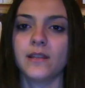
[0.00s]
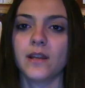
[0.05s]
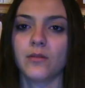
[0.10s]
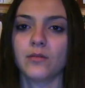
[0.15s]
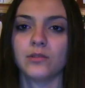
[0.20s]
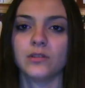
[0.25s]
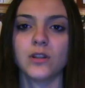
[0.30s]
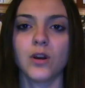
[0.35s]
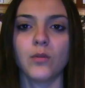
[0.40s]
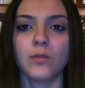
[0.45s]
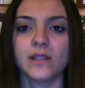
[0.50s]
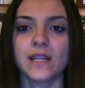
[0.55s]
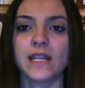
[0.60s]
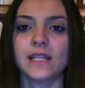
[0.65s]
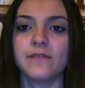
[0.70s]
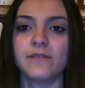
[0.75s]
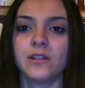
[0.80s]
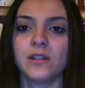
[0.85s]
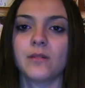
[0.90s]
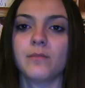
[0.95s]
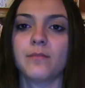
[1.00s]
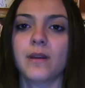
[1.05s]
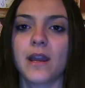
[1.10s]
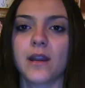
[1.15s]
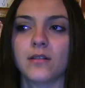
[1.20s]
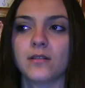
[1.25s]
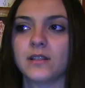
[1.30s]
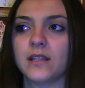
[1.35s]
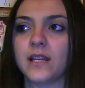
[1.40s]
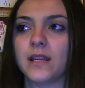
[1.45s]
There was no one that even
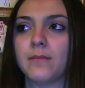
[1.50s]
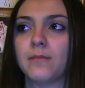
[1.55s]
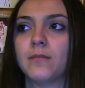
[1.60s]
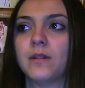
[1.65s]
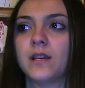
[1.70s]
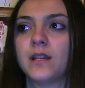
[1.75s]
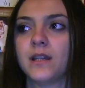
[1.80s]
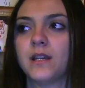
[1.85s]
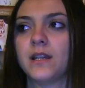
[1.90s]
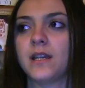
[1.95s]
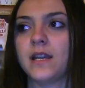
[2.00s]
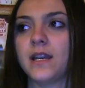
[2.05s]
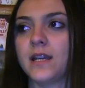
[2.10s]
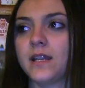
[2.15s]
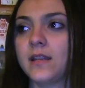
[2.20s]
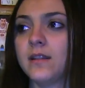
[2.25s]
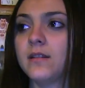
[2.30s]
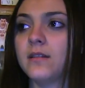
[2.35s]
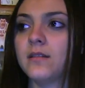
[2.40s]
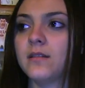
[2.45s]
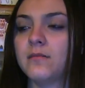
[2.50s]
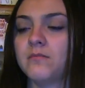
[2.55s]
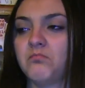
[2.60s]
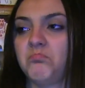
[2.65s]
compared to him, and